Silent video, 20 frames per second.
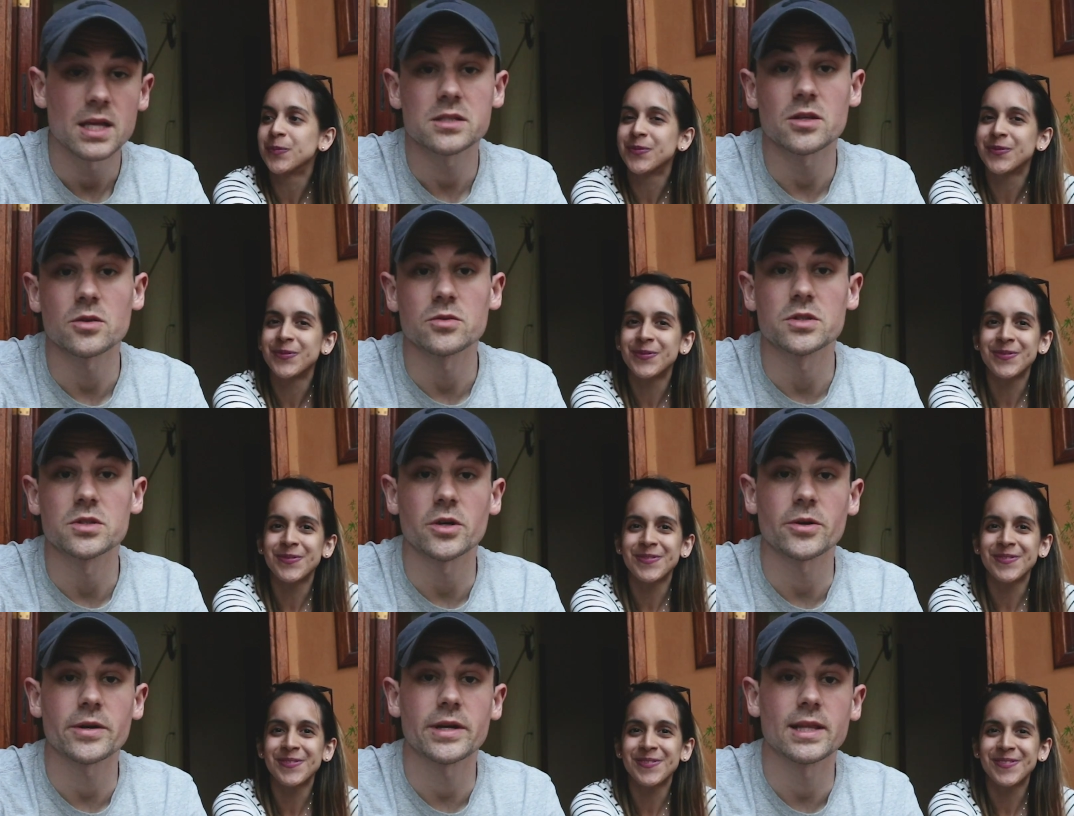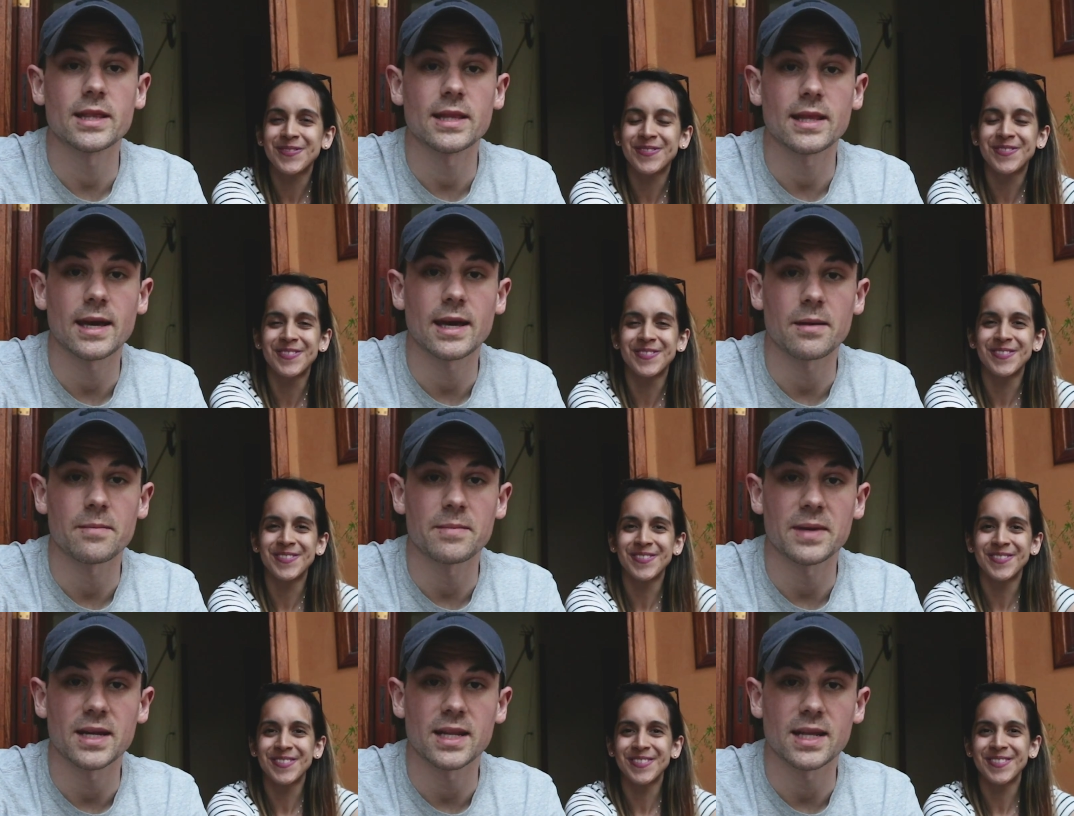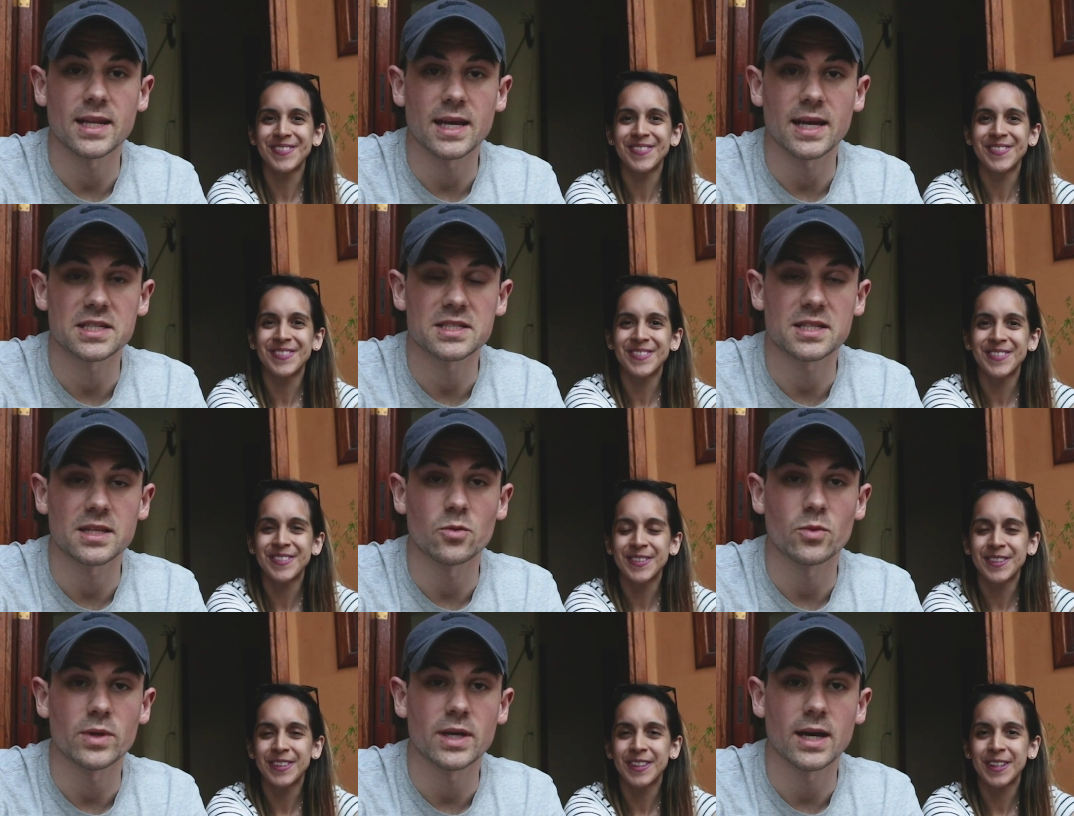Speaker 1: So during that meeting,
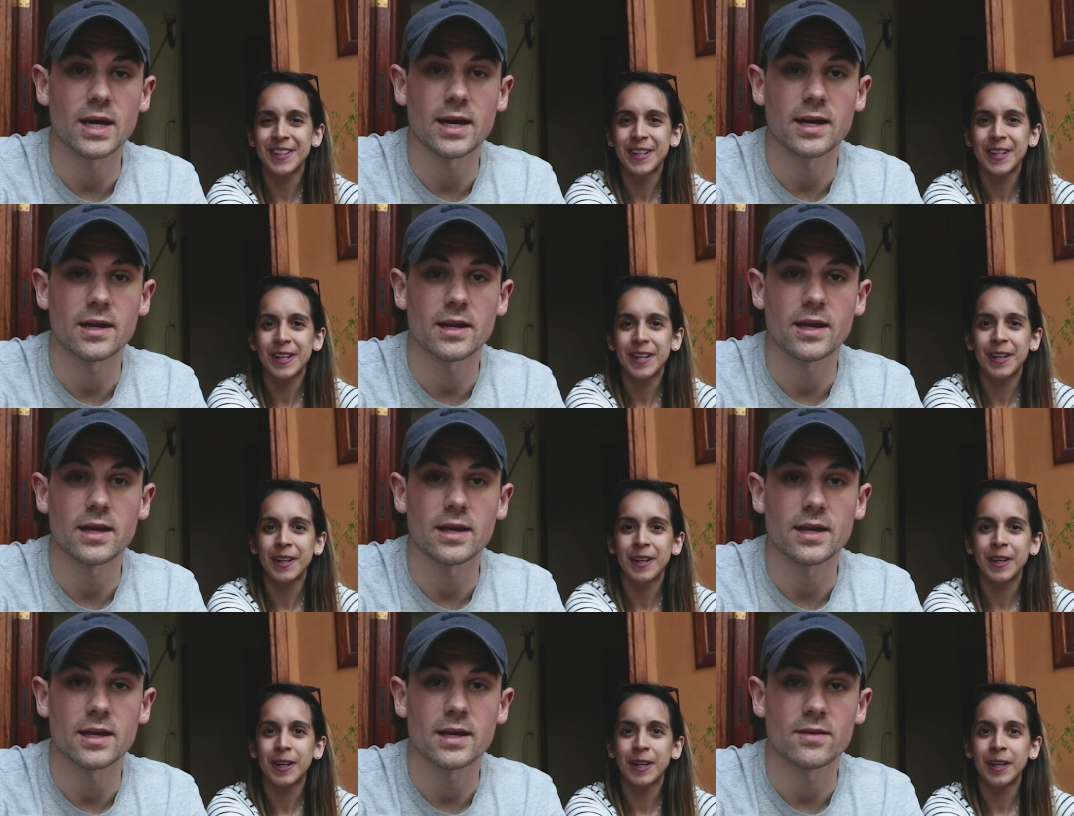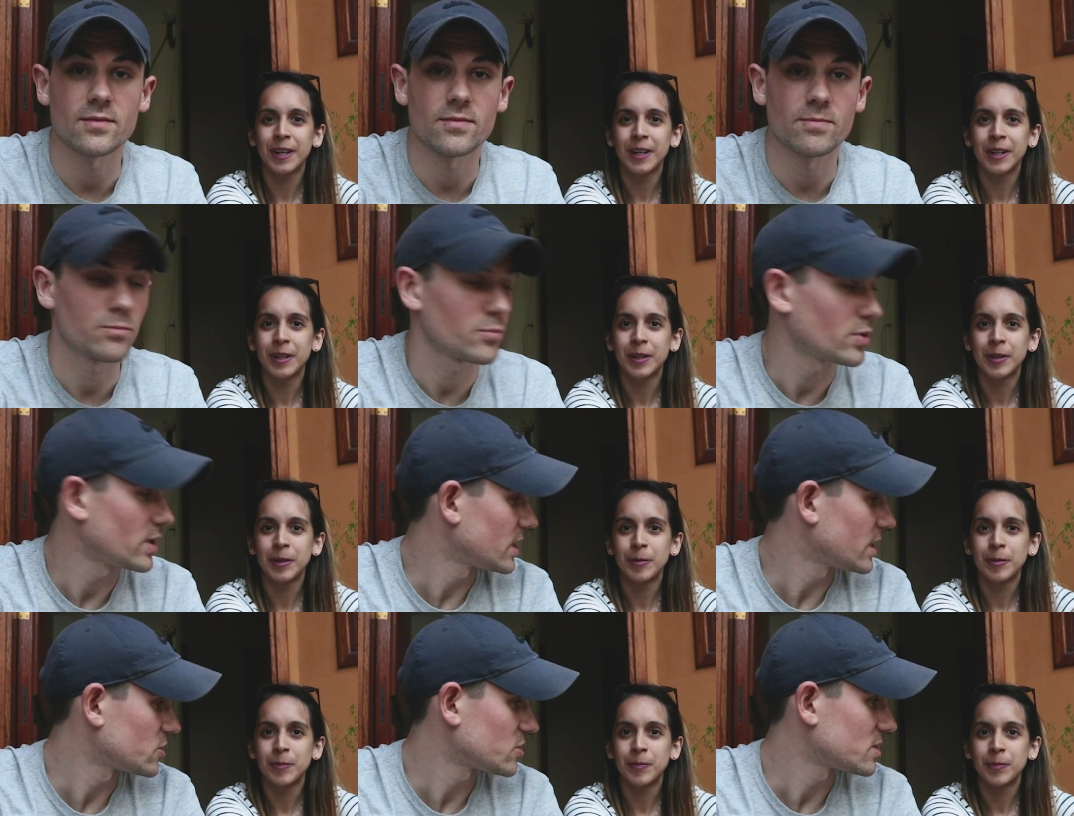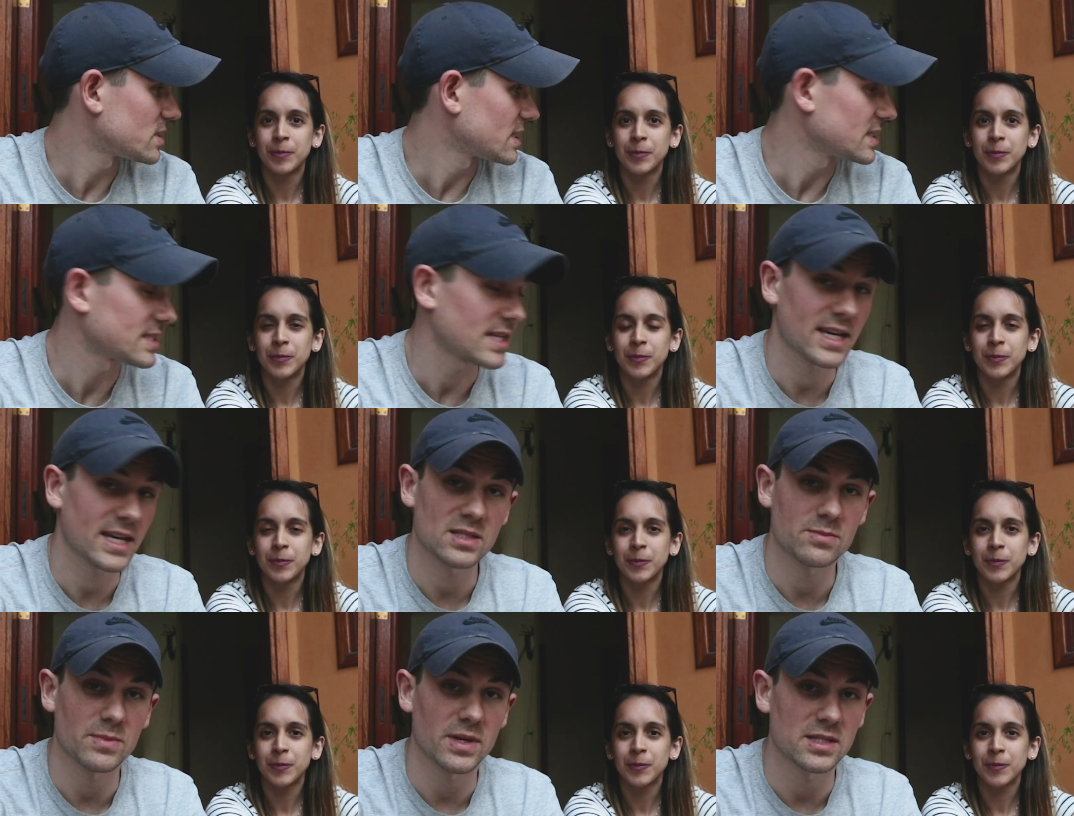actually, we got a pretty interesting
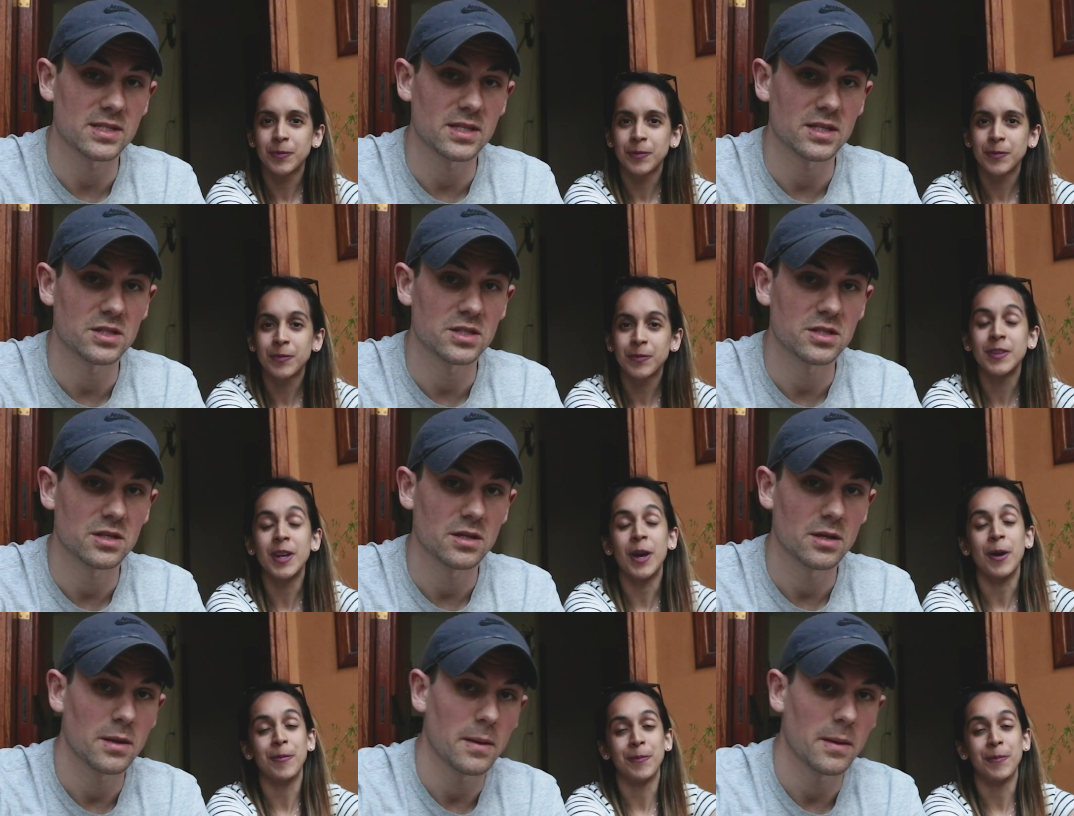text message. Yeah.